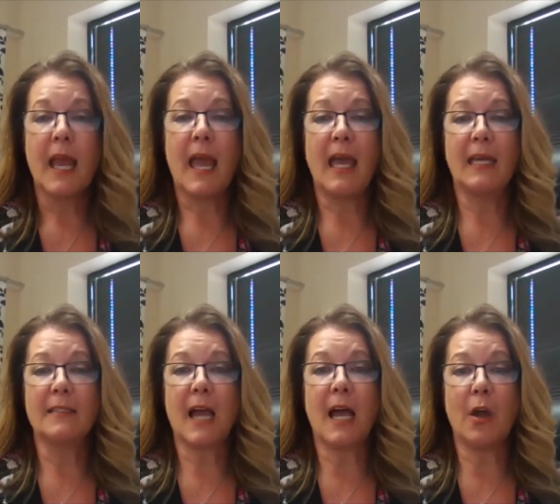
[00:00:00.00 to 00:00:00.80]

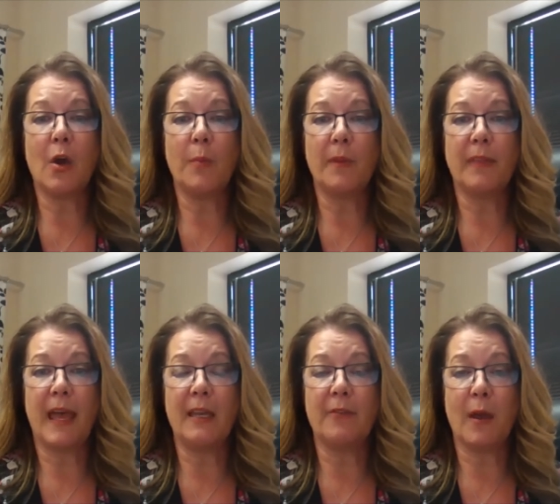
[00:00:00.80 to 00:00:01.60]
And I hope
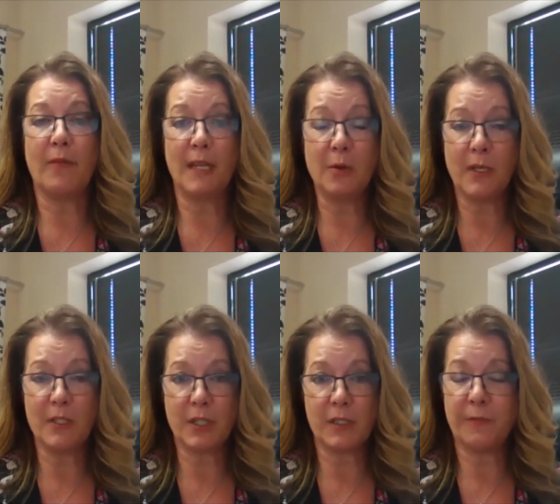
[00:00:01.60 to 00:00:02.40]
that if you have any
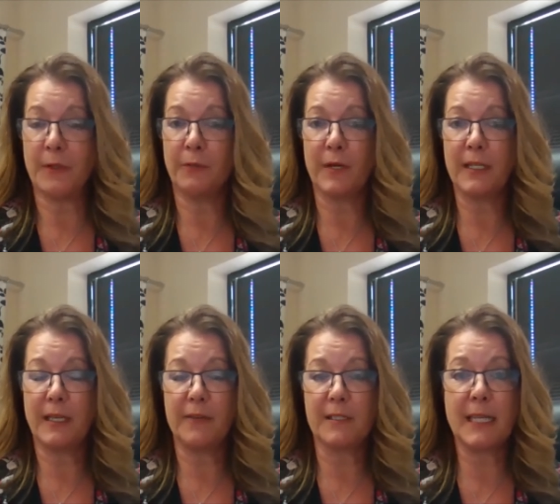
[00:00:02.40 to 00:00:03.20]
questions, feel free to
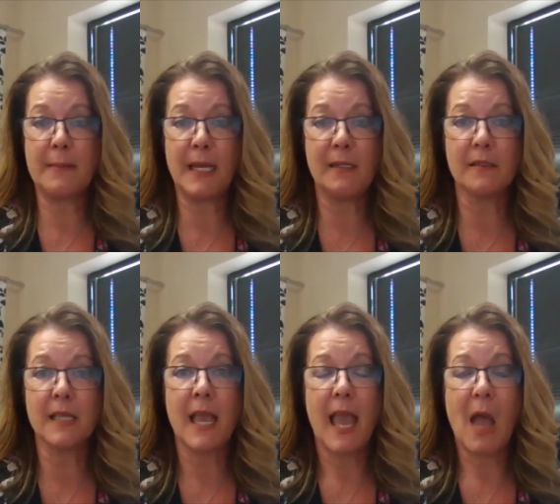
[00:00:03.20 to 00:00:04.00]
give us emails
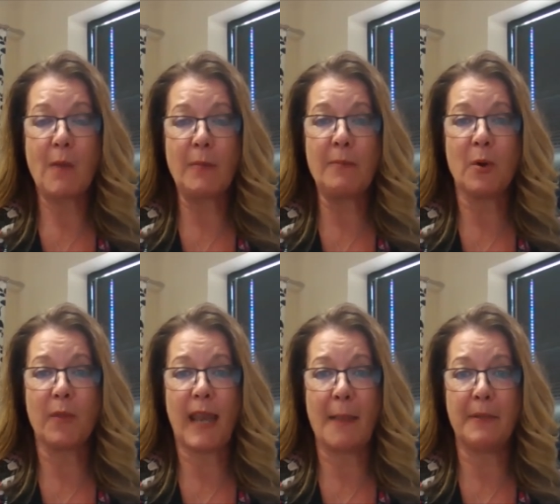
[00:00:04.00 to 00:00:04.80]
and we'd be more
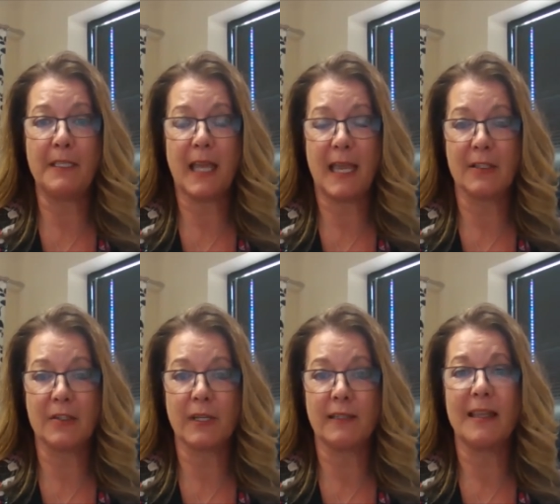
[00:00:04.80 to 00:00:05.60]
than happy to
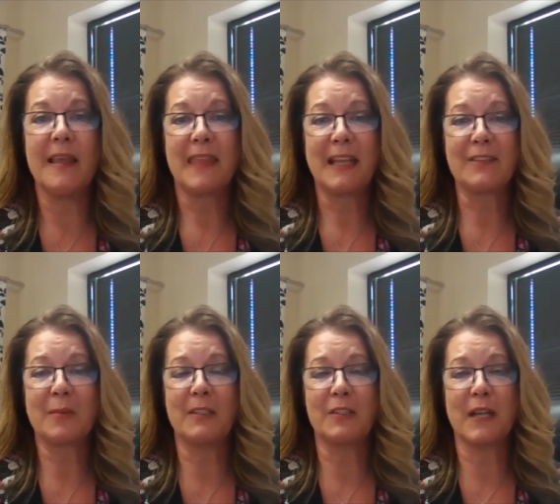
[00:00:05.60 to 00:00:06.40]
answer it. Thanks so
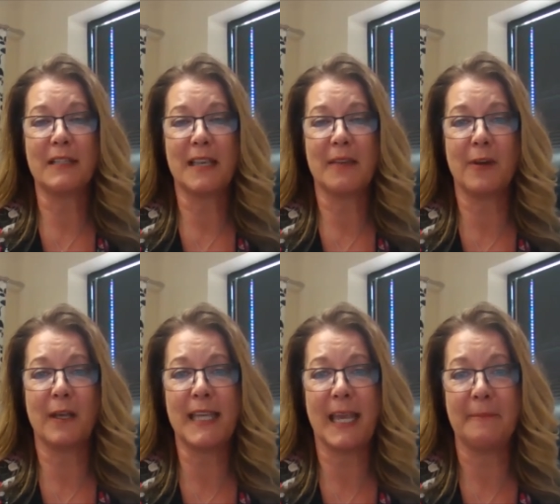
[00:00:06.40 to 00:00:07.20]
much. You guys have a
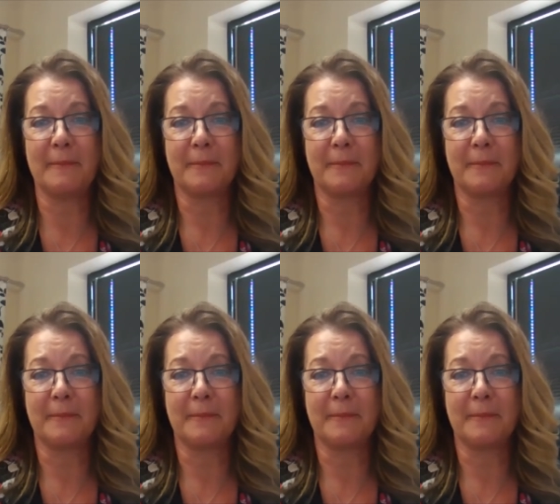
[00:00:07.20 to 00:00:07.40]
great day.